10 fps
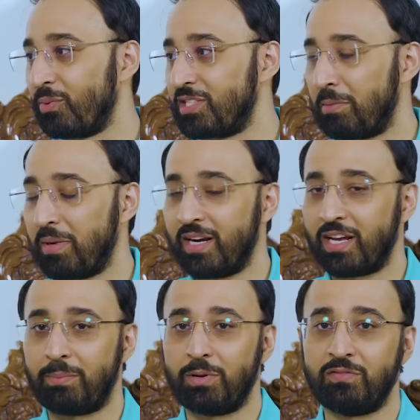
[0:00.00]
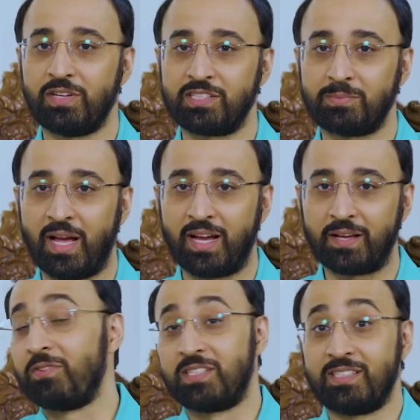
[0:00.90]
which I made a couple of years
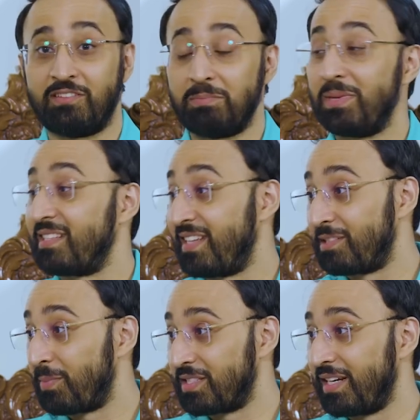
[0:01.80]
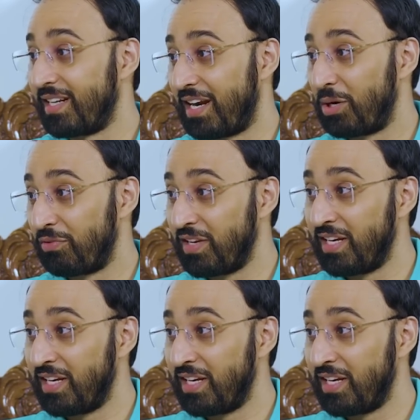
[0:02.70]
back, which is giving me a 6% kind of